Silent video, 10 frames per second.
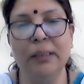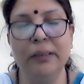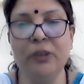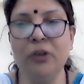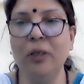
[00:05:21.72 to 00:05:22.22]

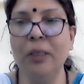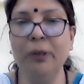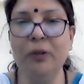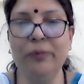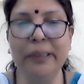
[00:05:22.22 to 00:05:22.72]
This is all
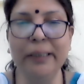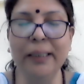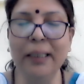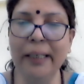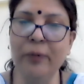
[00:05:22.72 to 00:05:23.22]
about Vritika.
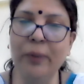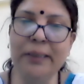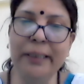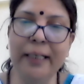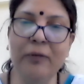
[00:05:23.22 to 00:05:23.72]
I once
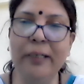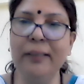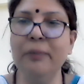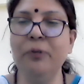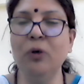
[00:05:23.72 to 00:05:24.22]
again
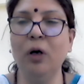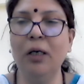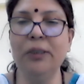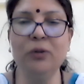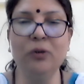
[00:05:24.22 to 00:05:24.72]
welcome you
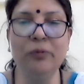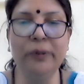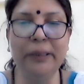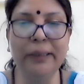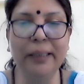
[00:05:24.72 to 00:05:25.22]
all to
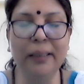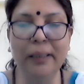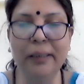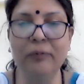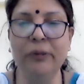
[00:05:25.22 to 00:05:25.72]
Vritika, a
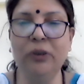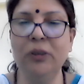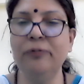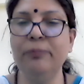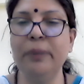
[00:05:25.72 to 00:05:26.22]
convention
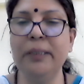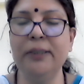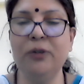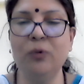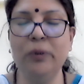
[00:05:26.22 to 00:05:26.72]
of media
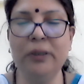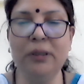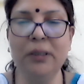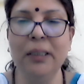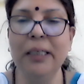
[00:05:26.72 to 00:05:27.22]

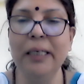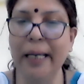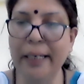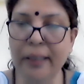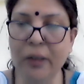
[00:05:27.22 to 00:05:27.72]
students,
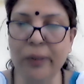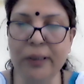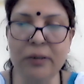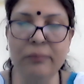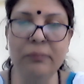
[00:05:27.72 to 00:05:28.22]
and
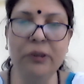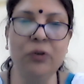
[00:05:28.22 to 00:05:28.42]
request Ms.